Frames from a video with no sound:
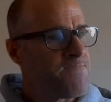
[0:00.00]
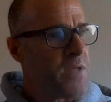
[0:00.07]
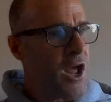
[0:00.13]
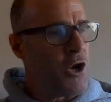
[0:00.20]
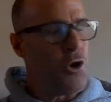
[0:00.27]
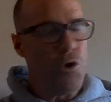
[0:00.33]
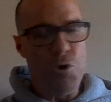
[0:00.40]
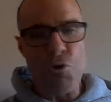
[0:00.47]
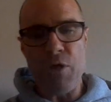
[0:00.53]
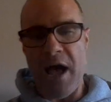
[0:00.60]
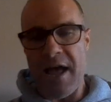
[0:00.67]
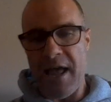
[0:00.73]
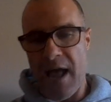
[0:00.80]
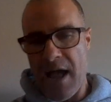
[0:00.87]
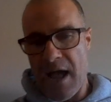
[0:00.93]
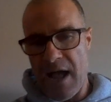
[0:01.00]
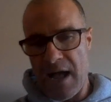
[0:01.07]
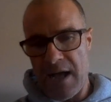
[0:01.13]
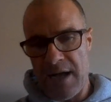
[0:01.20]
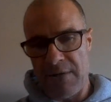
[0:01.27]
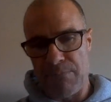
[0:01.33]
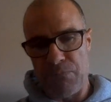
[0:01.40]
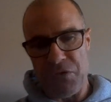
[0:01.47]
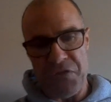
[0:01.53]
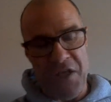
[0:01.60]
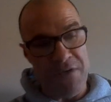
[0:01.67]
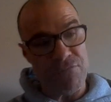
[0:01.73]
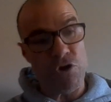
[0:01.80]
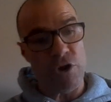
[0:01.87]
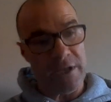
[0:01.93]
and who they are,
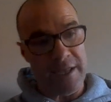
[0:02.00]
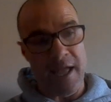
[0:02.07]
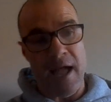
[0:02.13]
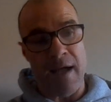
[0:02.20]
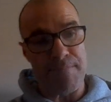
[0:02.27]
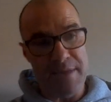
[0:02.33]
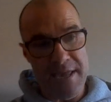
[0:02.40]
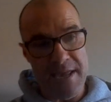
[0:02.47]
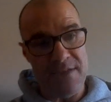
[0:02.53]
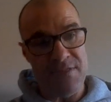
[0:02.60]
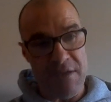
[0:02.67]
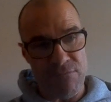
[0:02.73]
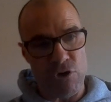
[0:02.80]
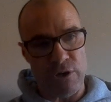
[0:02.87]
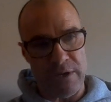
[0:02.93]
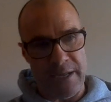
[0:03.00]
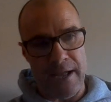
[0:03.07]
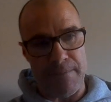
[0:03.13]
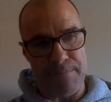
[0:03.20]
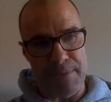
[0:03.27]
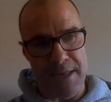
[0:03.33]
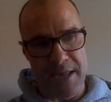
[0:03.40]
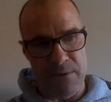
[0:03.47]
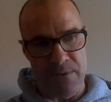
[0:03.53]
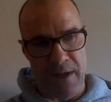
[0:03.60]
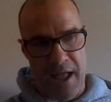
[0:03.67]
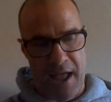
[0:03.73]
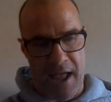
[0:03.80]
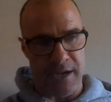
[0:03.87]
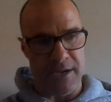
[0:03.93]
they've got to come here. They've got to come
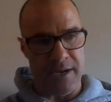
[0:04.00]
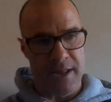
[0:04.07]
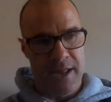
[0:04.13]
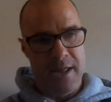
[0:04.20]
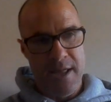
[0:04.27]
here and